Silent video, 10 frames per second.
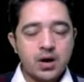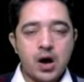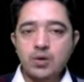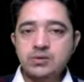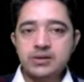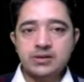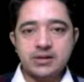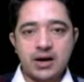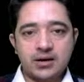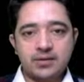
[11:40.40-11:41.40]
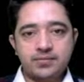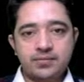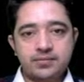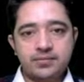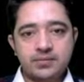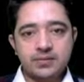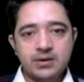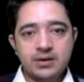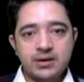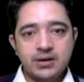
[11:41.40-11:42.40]
Houthi attack.
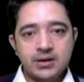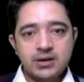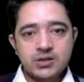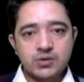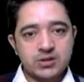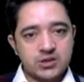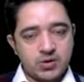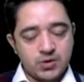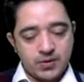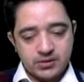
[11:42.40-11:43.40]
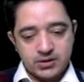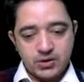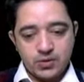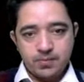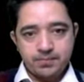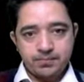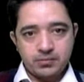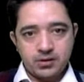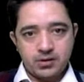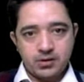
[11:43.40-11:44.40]
So December 23 ko
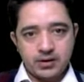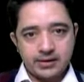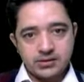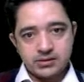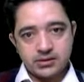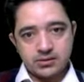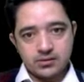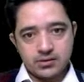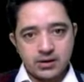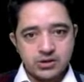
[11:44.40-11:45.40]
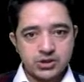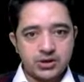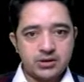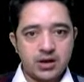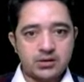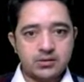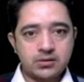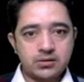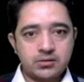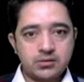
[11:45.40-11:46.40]
crisis in Red Sea that
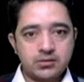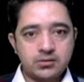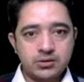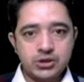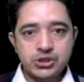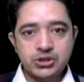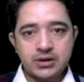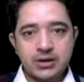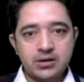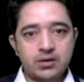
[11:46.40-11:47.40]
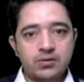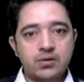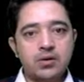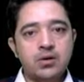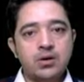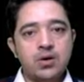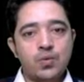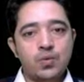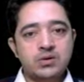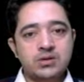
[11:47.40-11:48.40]
reached Indian
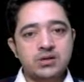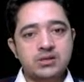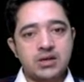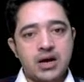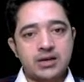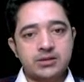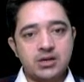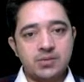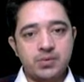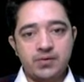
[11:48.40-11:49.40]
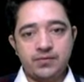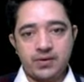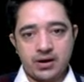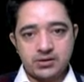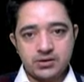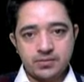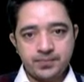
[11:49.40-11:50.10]
waters as liberal flagged